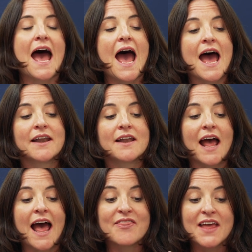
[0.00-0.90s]
And
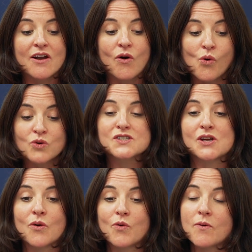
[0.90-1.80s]
then
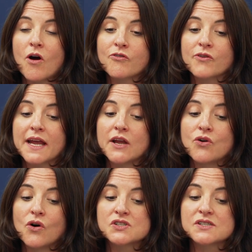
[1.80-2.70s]
also we're offering it
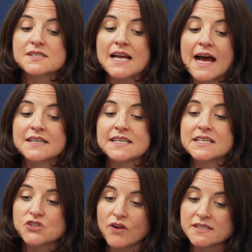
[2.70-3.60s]
not just as an
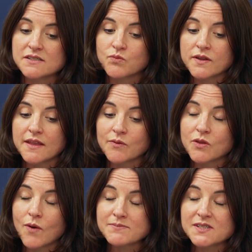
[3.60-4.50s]
integrated thing with
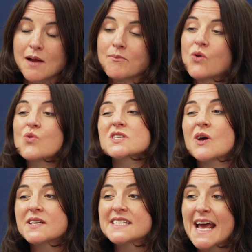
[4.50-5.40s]
the website, but also
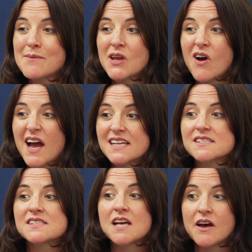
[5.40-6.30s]
as an API as a
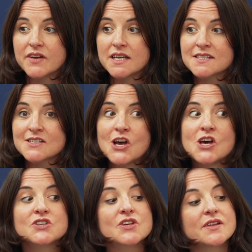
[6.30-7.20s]
service,
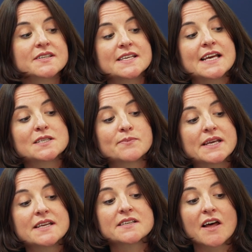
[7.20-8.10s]
so that
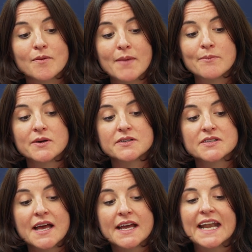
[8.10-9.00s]
CSPs and other members
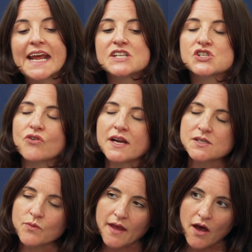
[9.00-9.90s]
can integrate
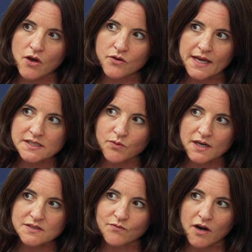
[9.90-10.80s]
it with their own
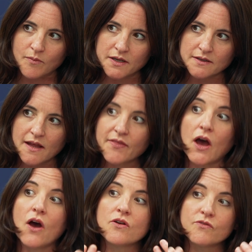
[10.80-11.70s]
enterprise environment, their
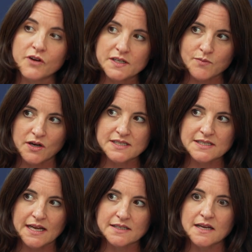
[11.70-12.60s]
own first-party
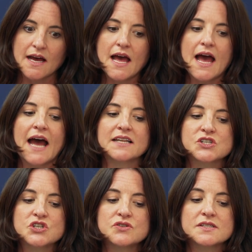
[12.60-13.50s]
data, and
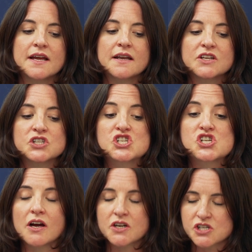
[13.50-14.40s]
to use it in
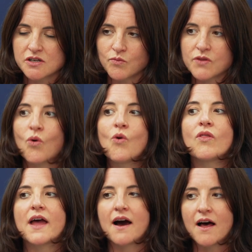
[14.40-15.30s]
conjunction with all
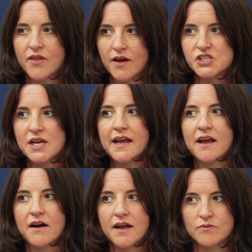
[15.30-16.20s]
their other Gen
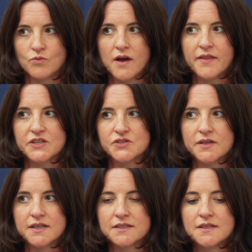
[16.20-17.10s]
AI work they're
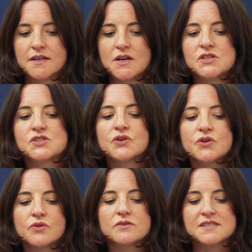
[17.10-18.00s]
doing
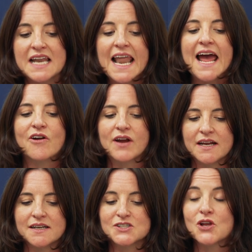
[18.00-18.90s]
to layer it
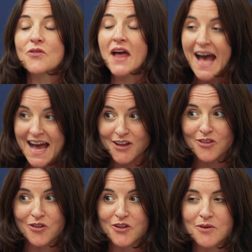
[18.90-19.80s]
in. So the
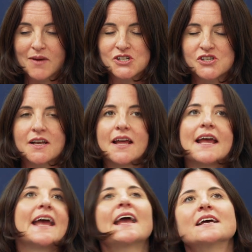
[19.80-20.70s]
hackathon that you mentioned
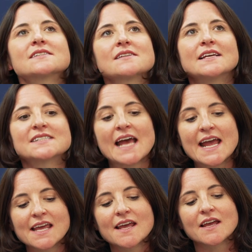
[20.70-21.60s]
is
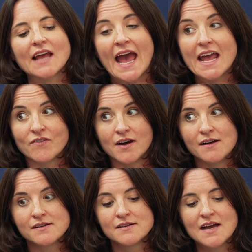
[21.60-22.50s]
taking AIVA
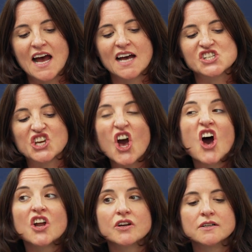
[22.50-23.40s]
as a
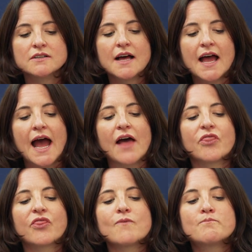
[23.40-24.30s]
kernel and
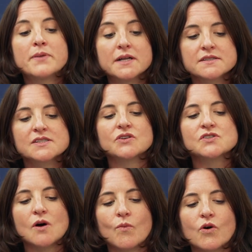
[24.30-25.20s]
building on
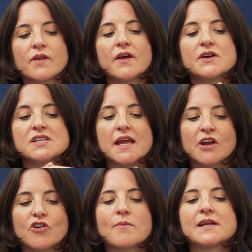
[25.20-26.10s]
top what are those
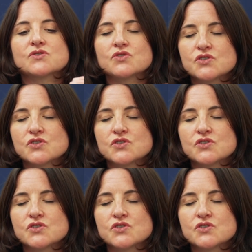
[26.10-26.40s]
incremental